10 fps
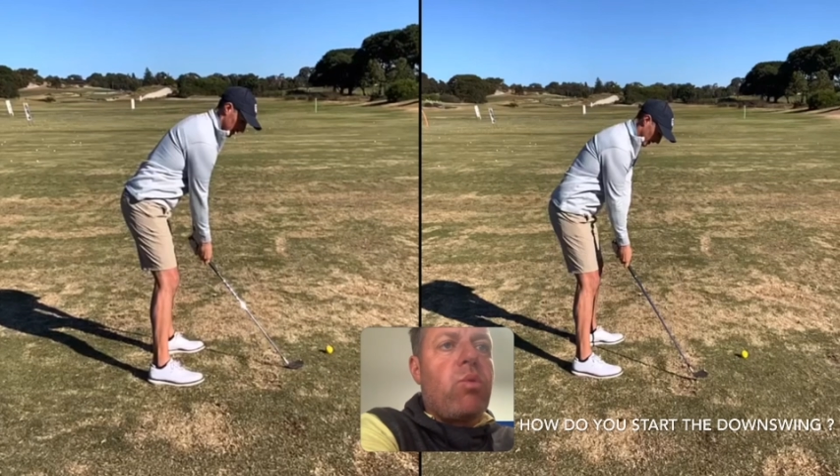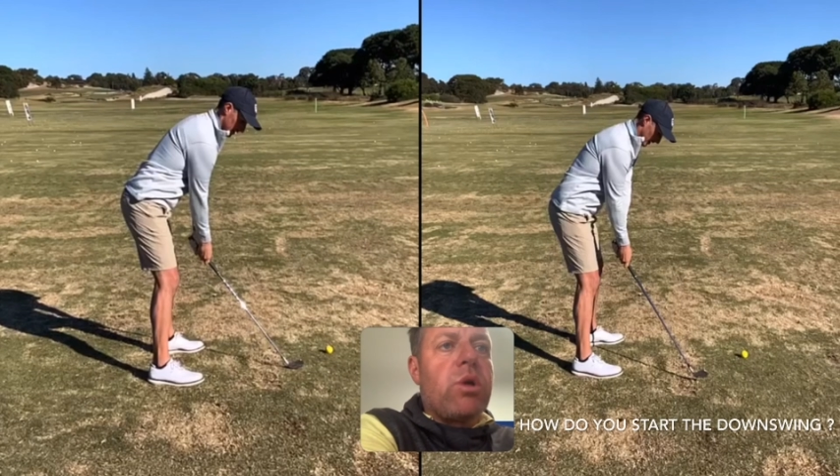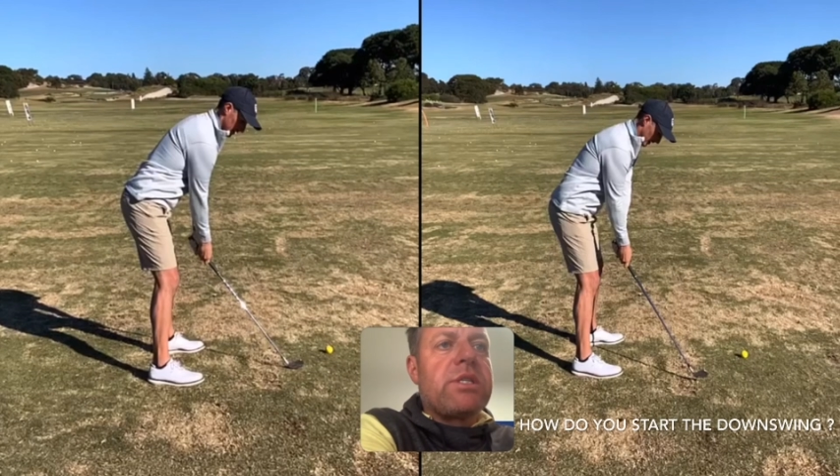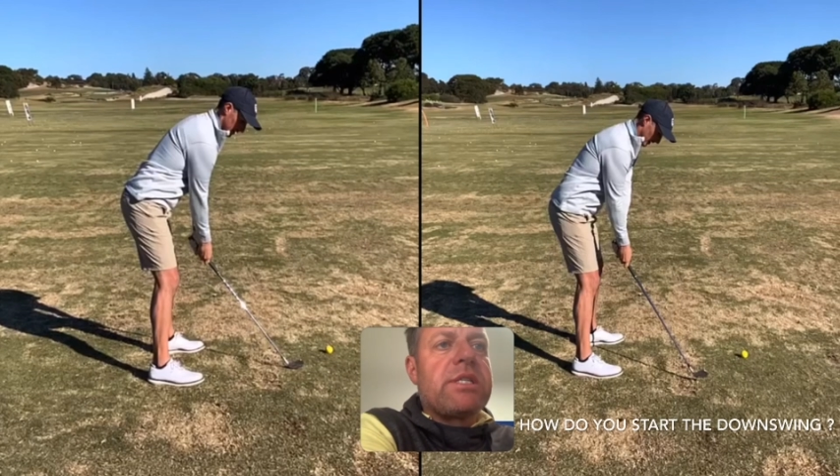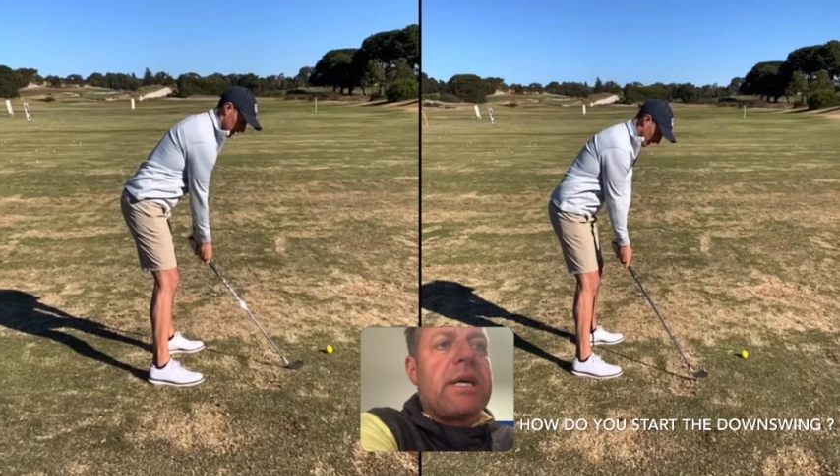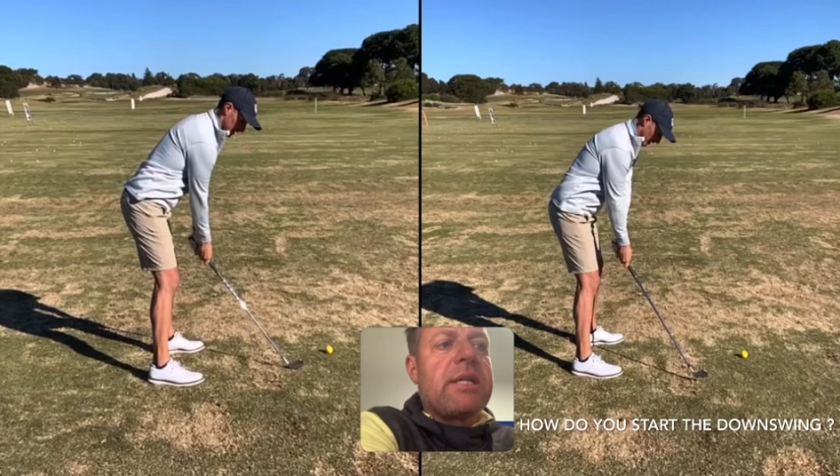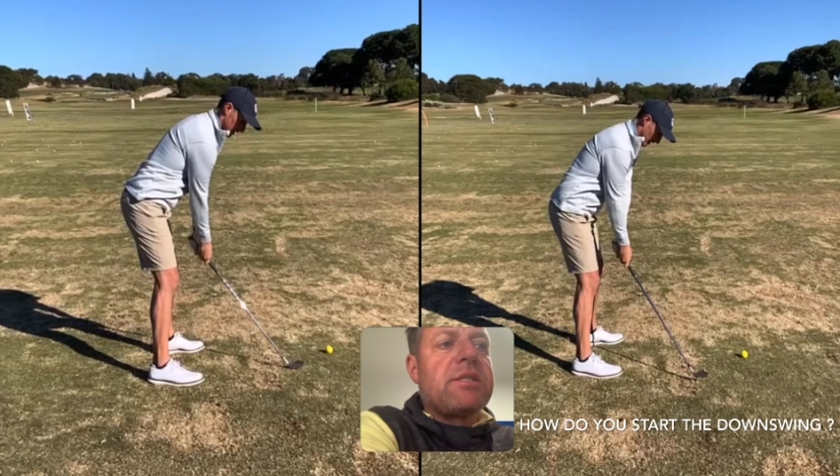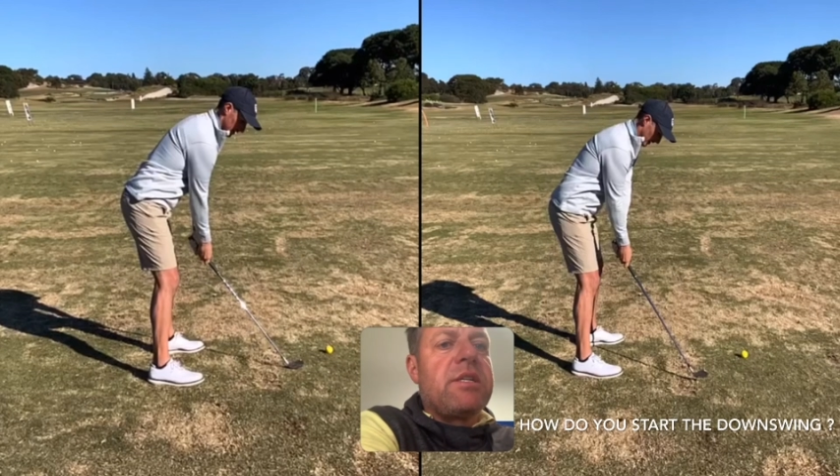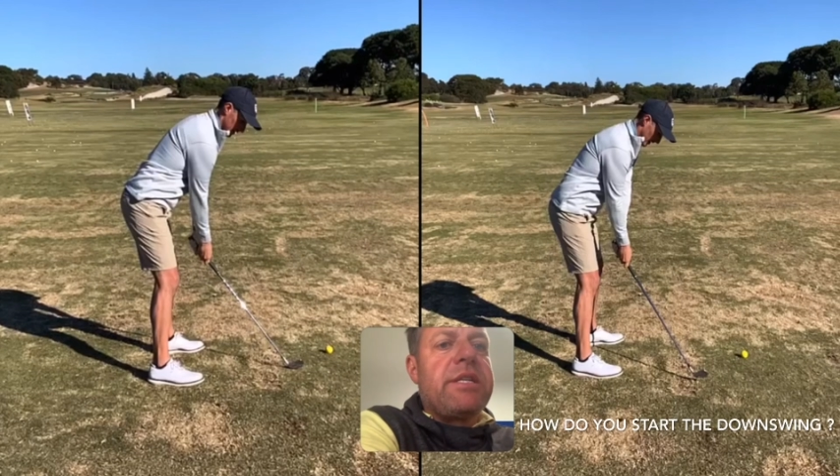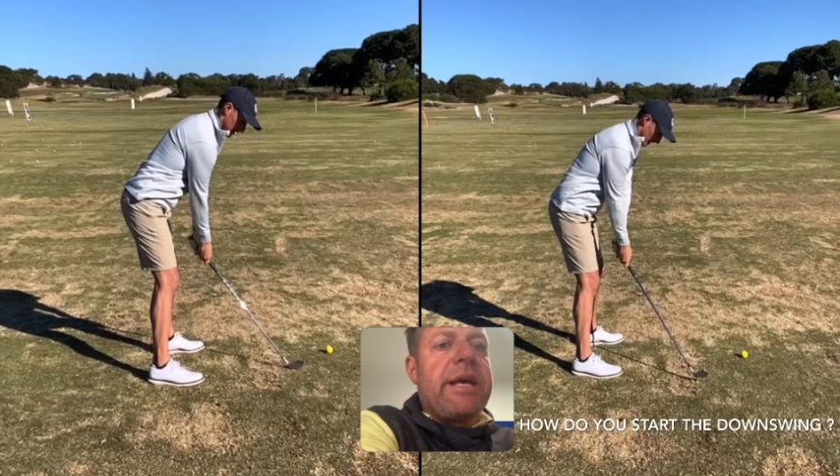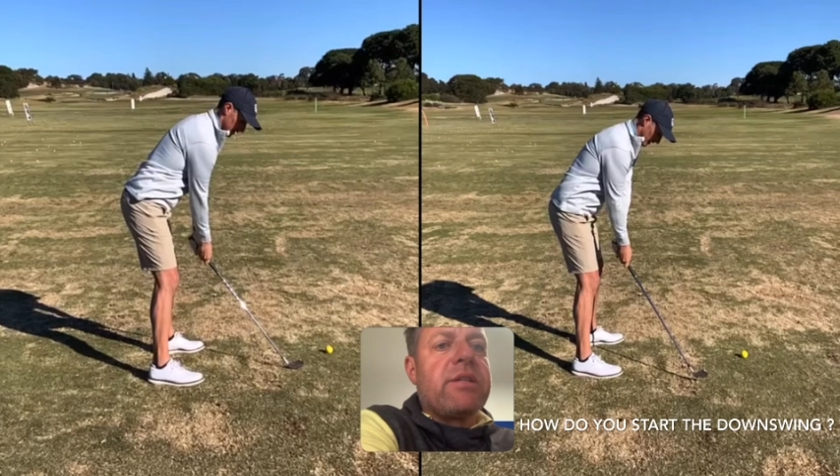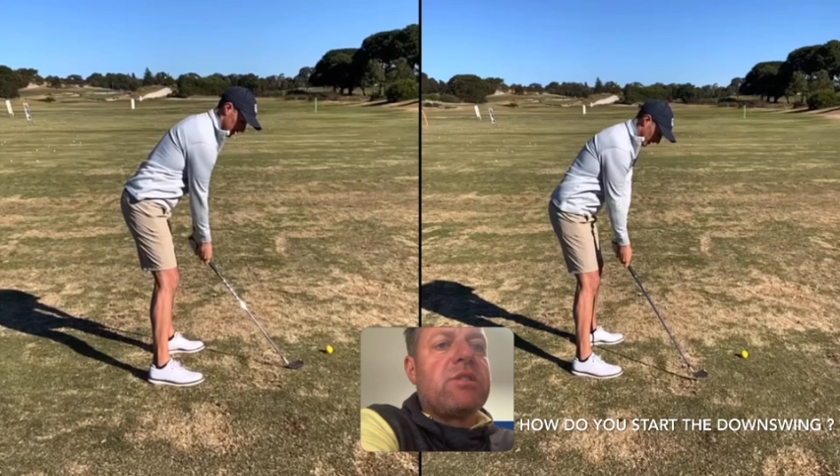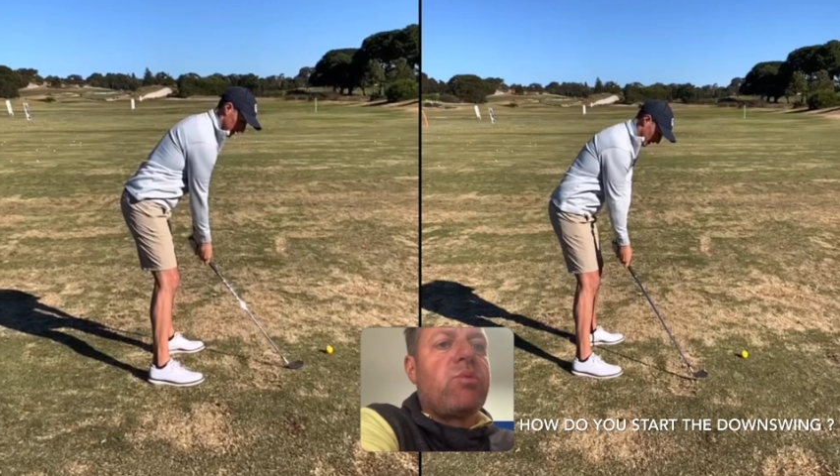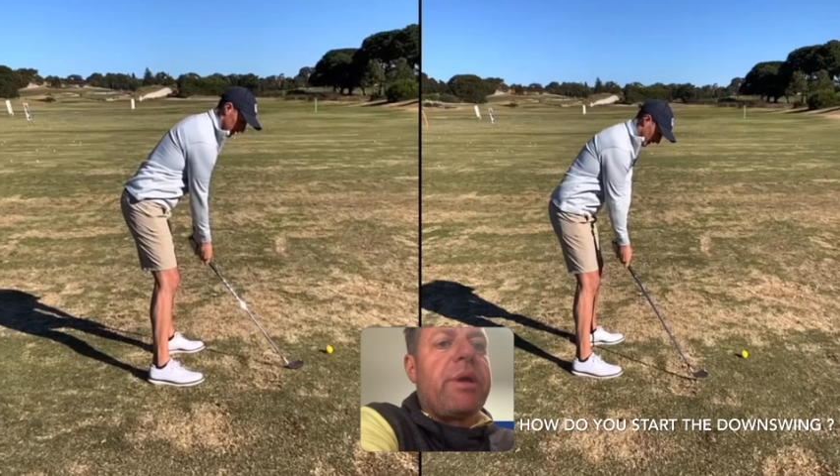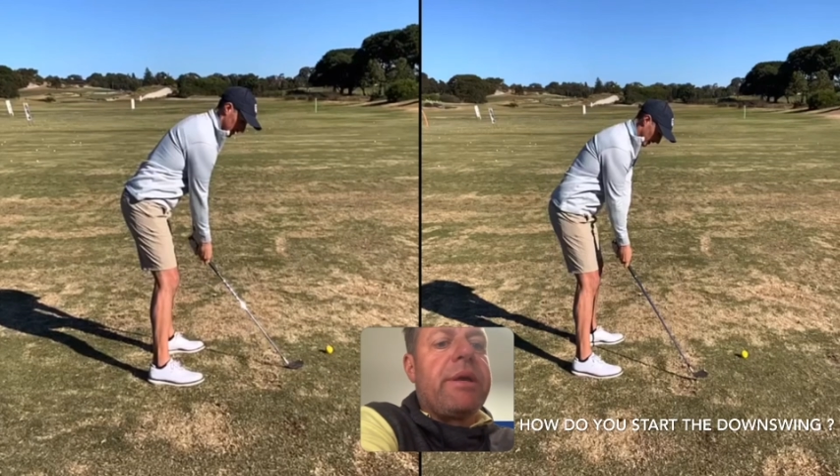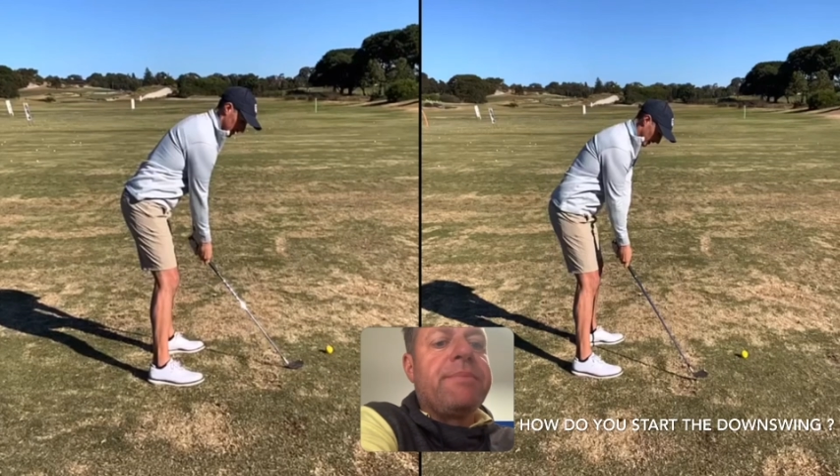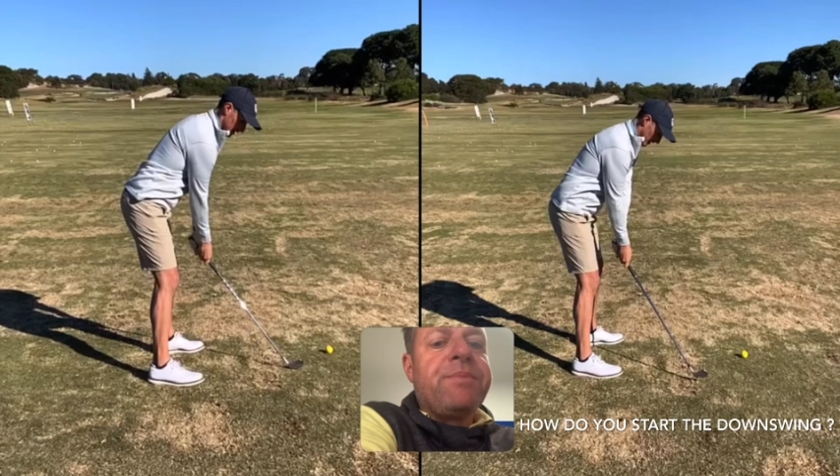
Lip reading: What starts the downswing?